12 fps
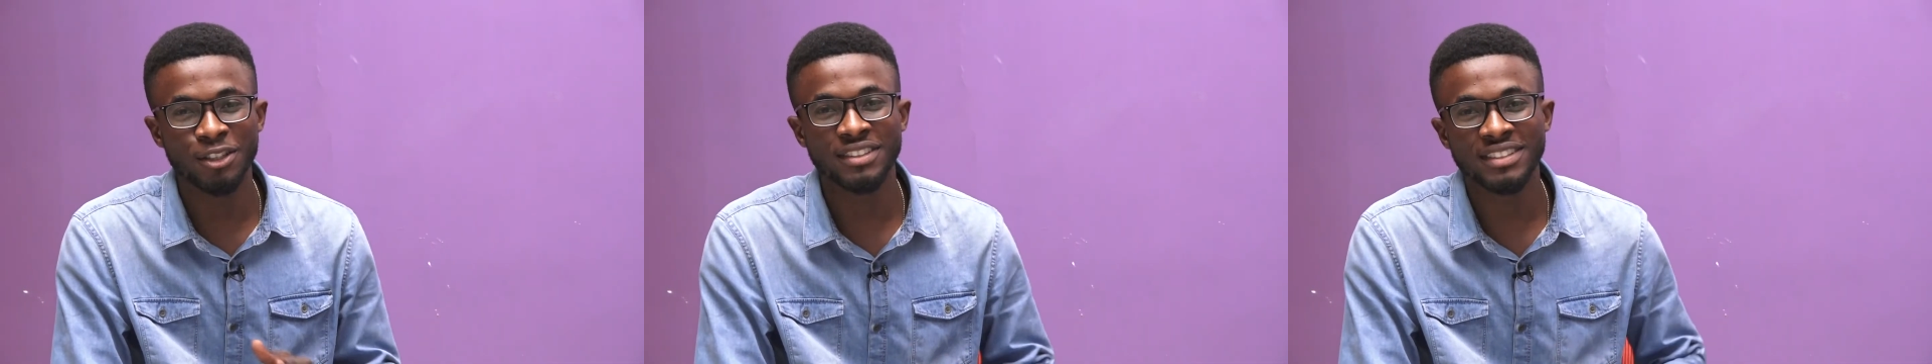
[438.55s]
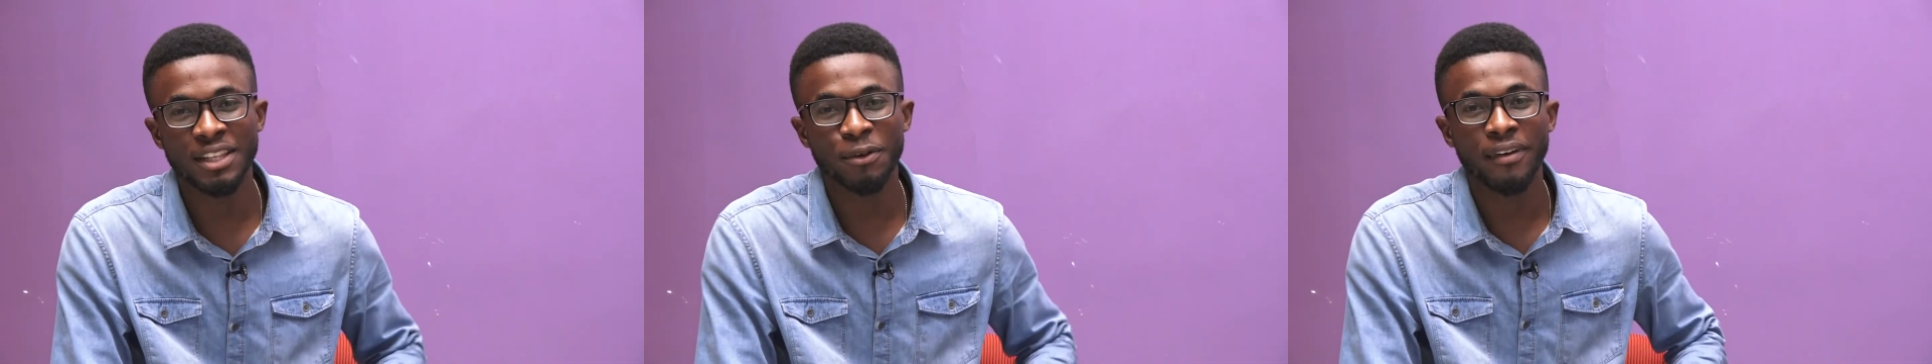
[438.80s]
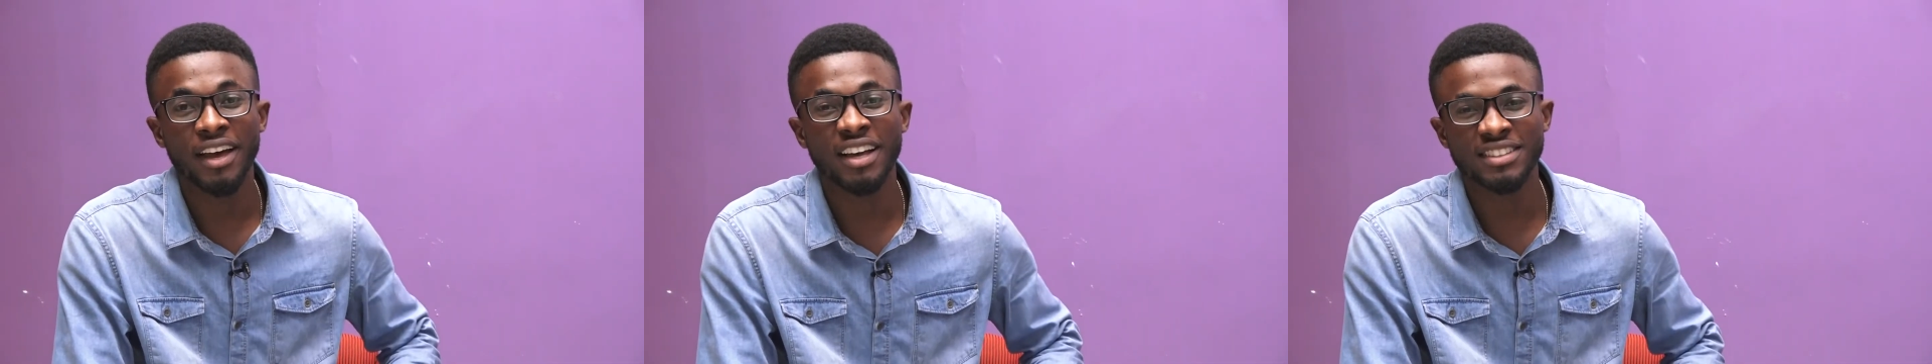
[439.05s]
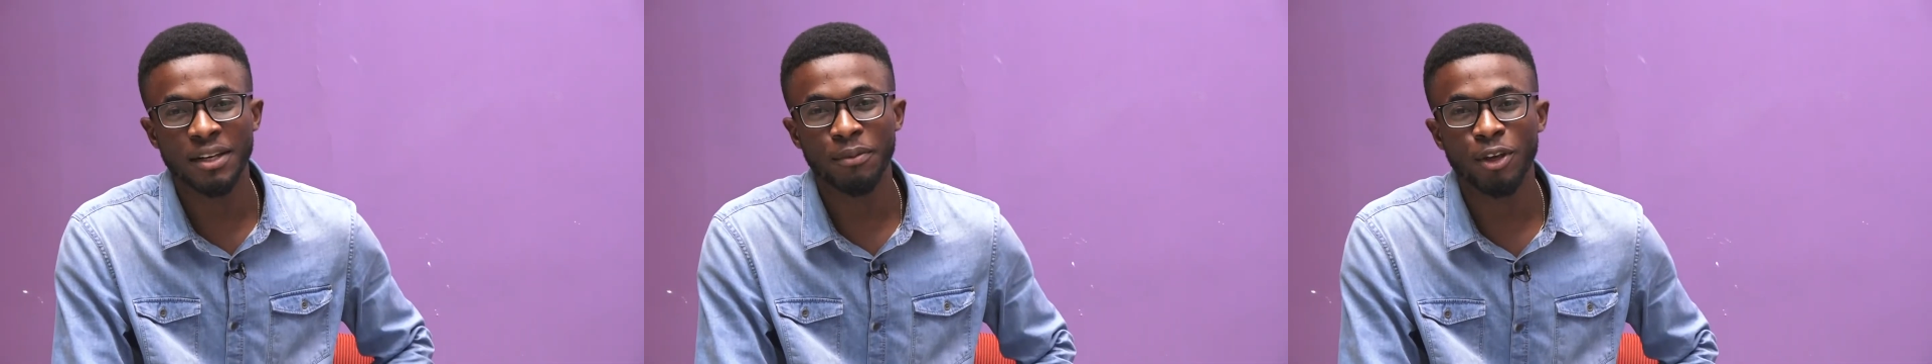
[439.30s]
should stick with
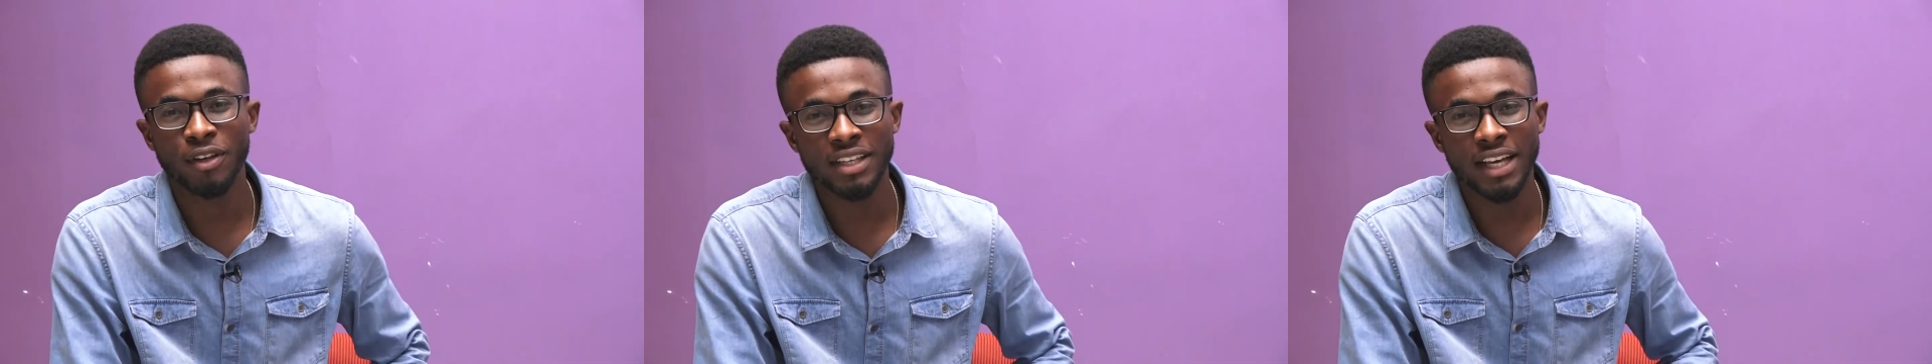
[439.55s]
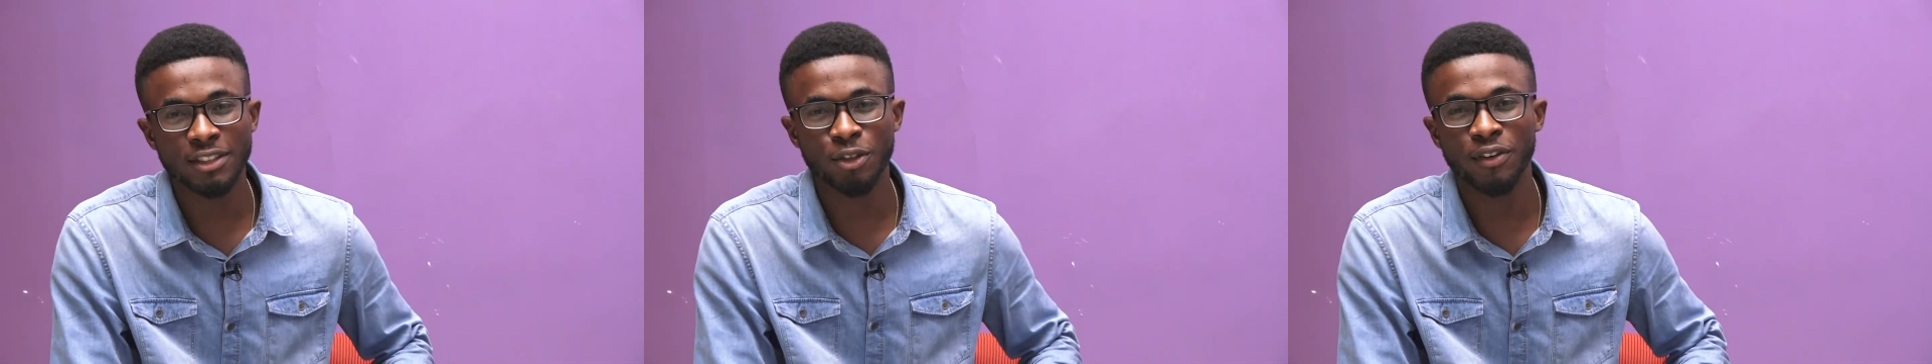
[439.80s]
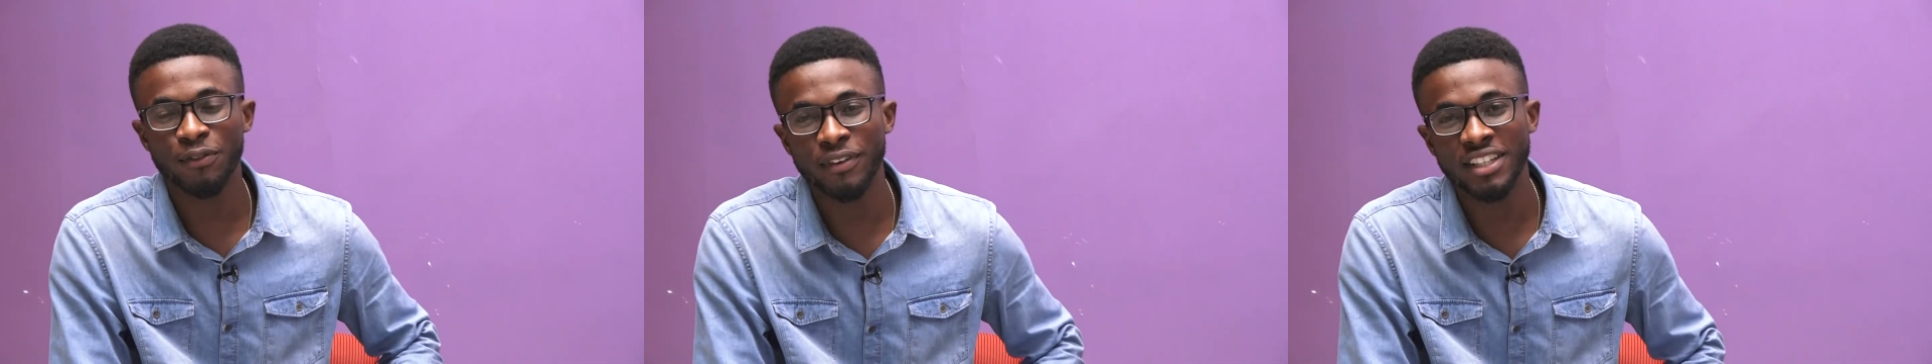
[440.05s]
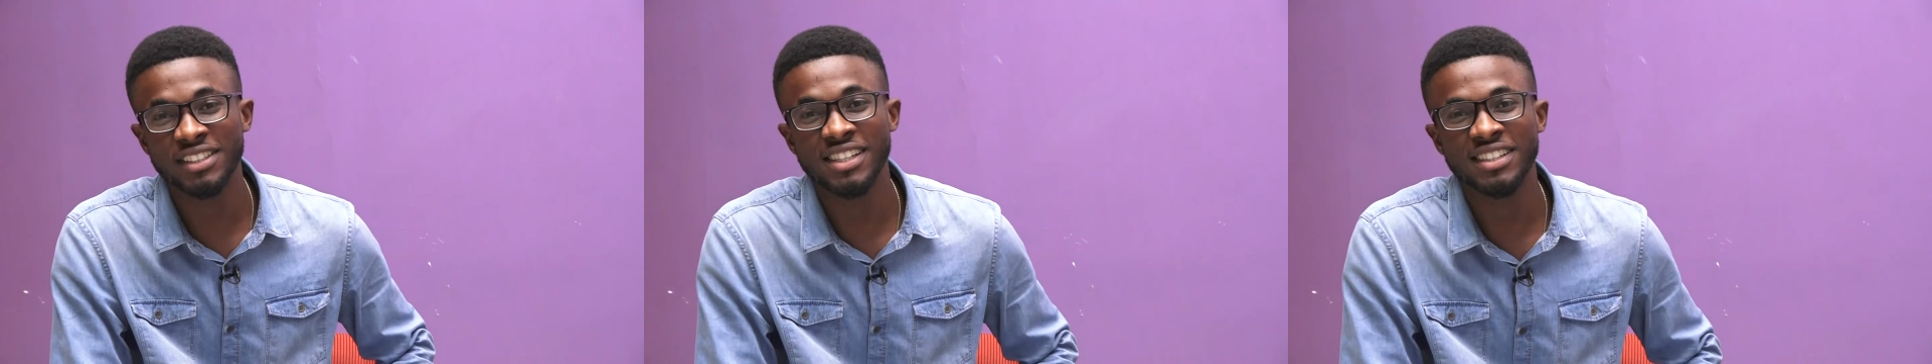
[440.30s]
Hazard because he has good
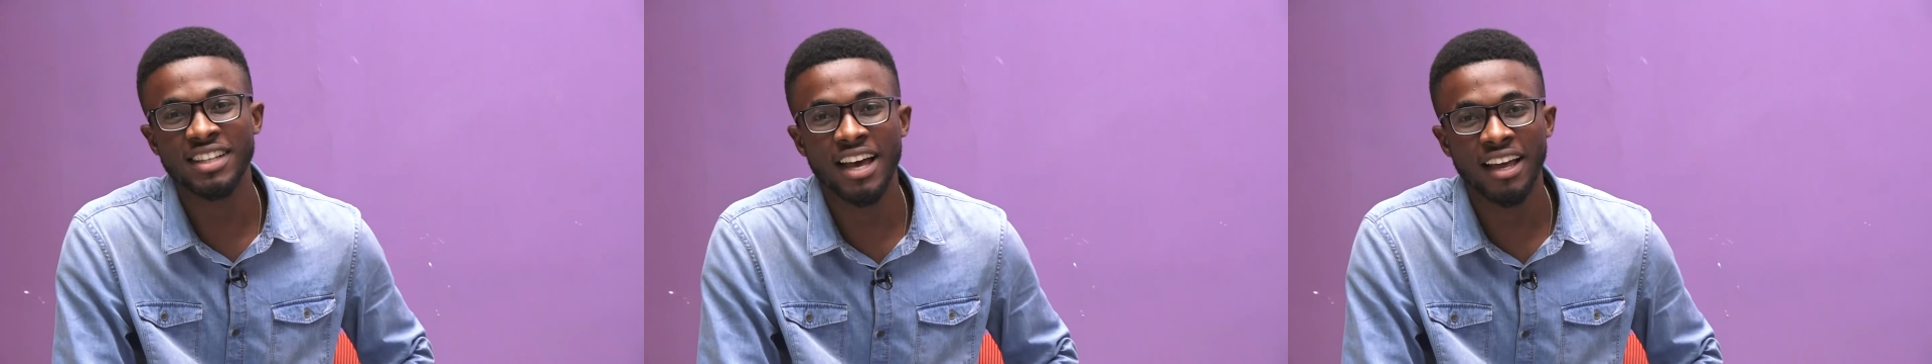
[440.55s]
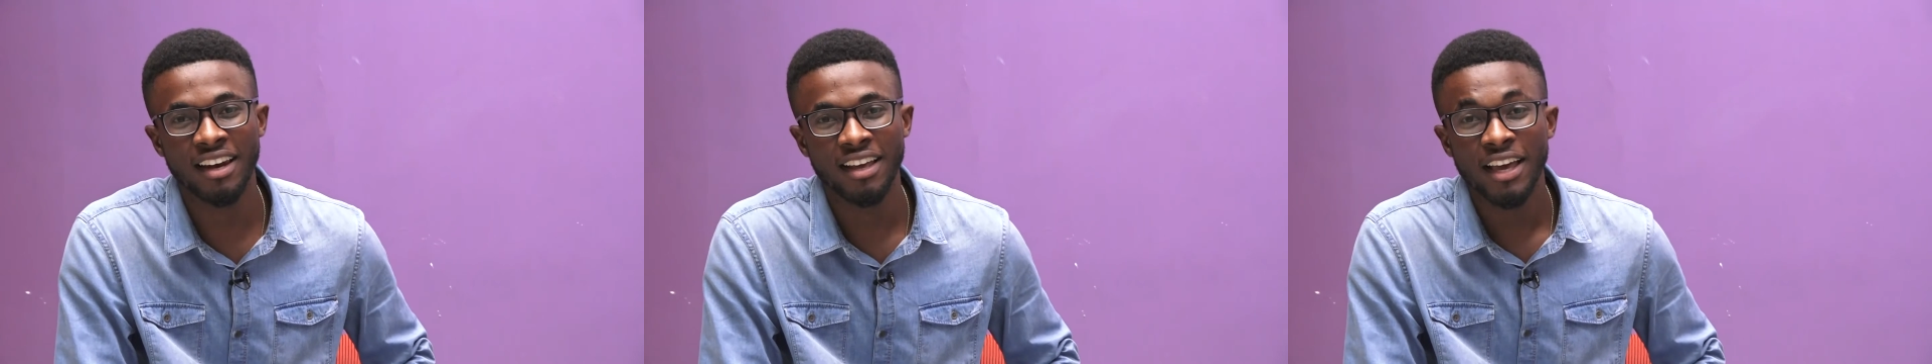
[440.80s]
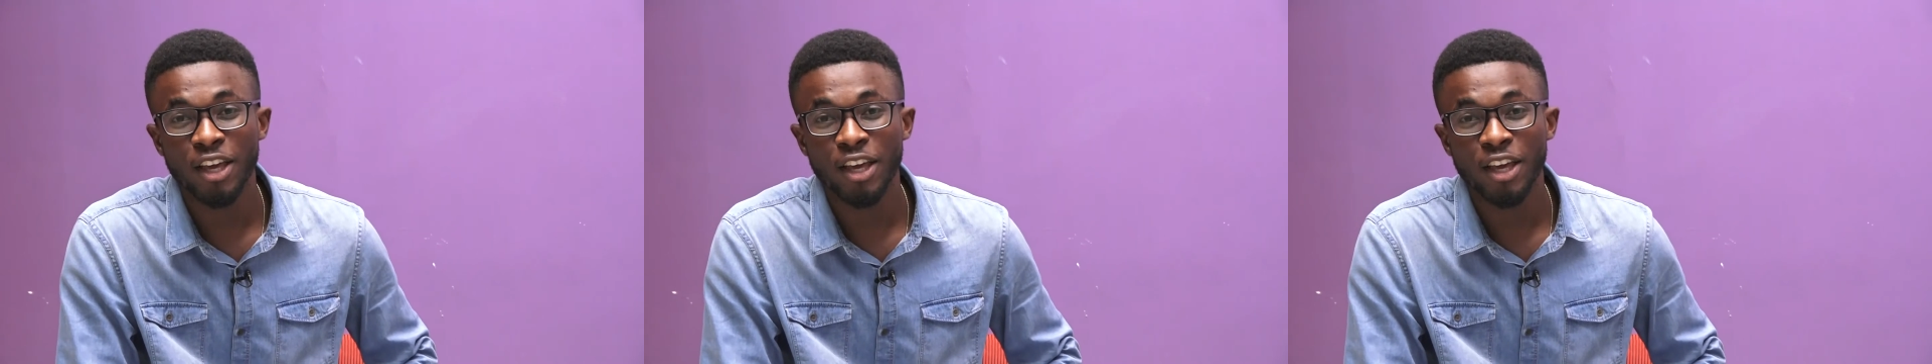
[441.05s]
fixtures and